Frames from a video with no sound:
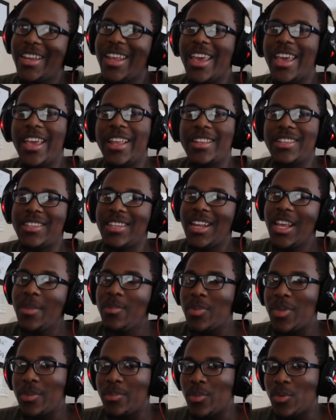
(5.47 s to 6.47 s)
and today,
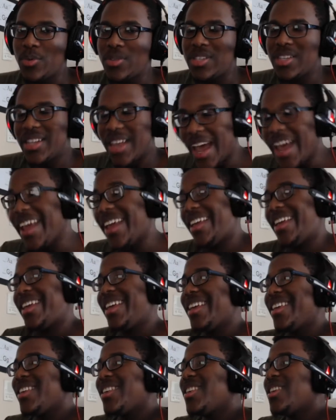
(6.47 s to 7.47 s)
people, today,
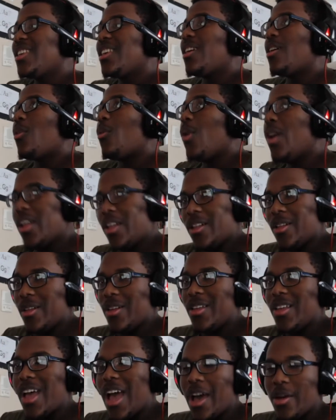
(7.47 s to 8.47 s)

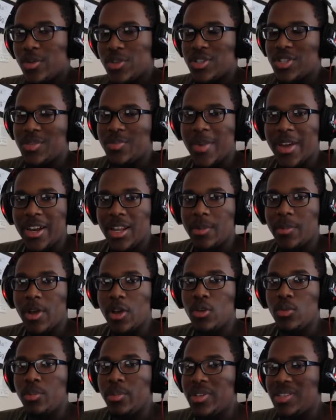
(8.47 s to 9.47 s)
well, I was just minding my
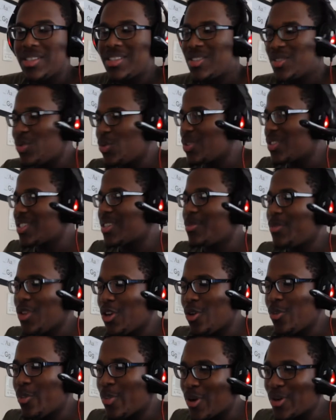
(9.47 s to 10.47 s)
own business, doing some, you
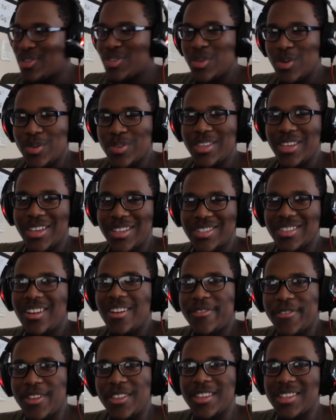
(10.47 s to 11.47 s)
know, personal things
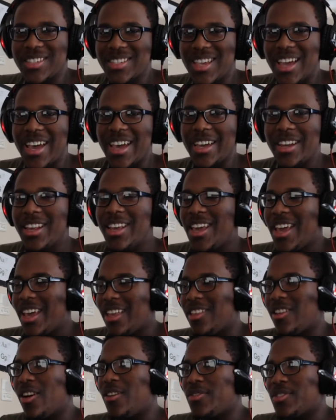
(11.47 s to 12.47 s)
off on the side,
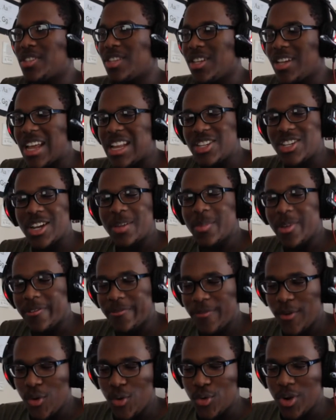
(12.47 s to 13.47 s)
and all of a sudden I check my
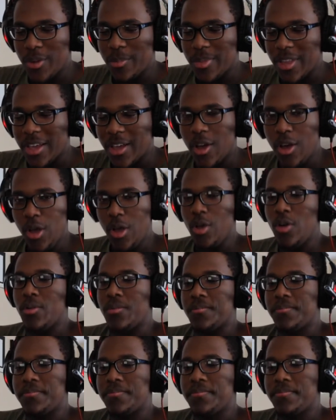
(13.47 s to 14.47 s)
phone, I'm like,
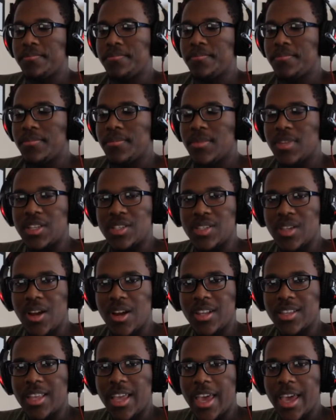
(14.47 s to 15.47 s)
oh, the
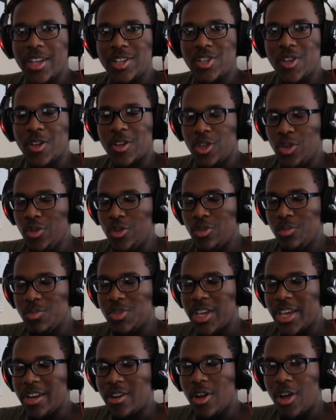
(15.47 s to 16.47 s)
Sonic the Hedgehog YouTube
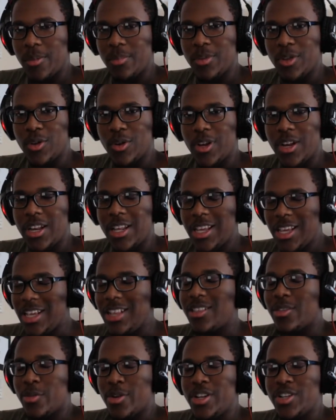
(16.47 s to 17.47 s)
channel uploaded an
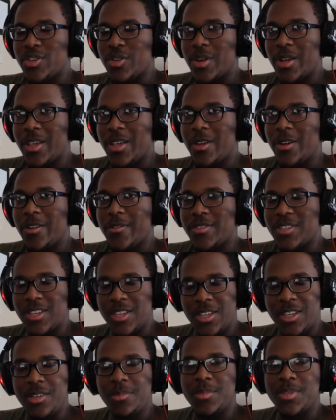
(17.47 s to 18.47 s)
E3 trailer of
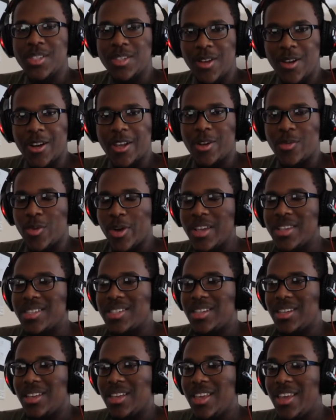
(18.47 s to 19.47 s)
Team Sonic
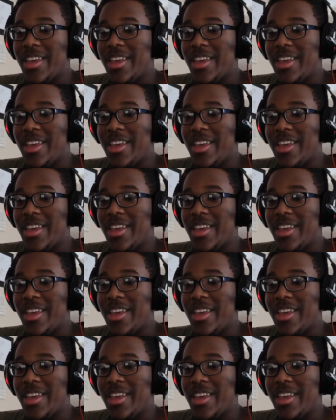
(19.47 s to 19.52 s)
Racing.